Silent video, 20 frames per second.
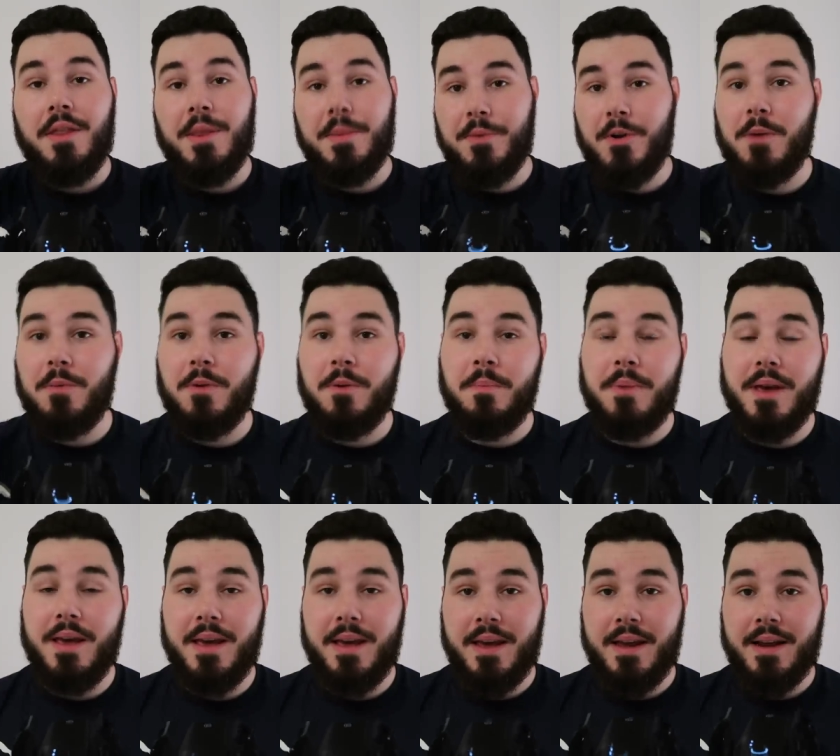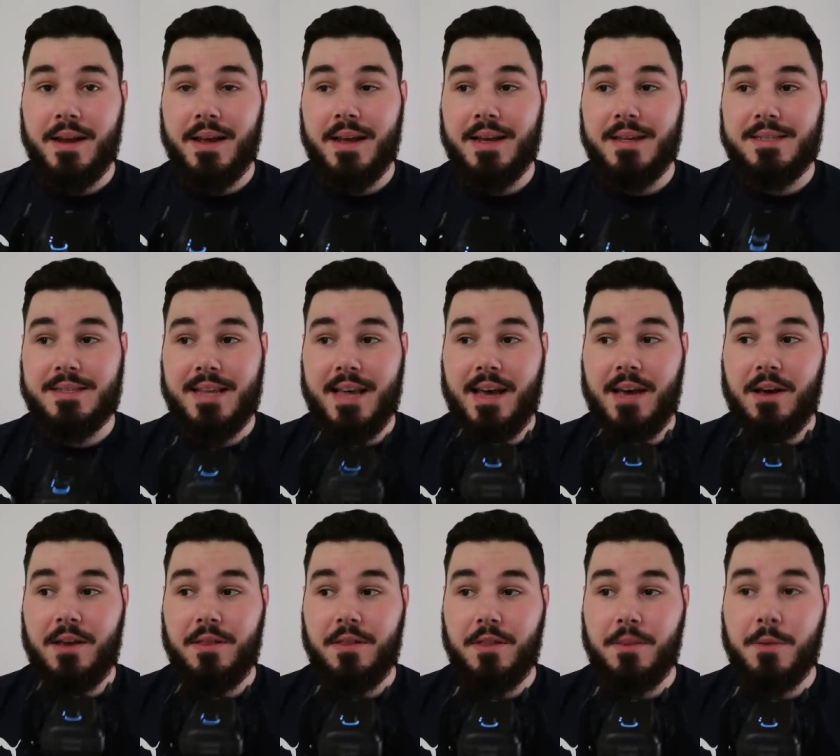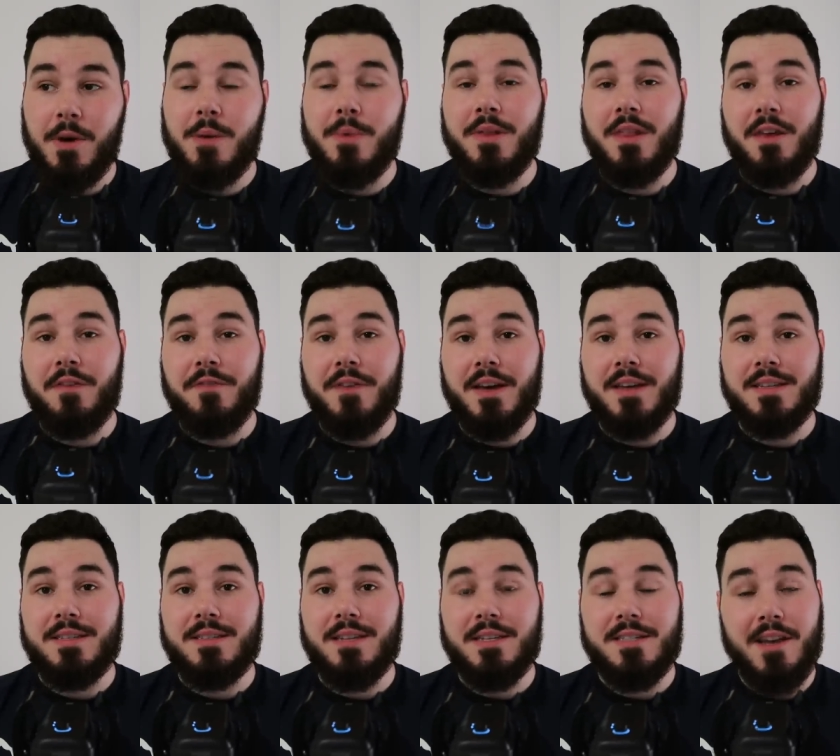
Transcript: The problem being is that the moment they faced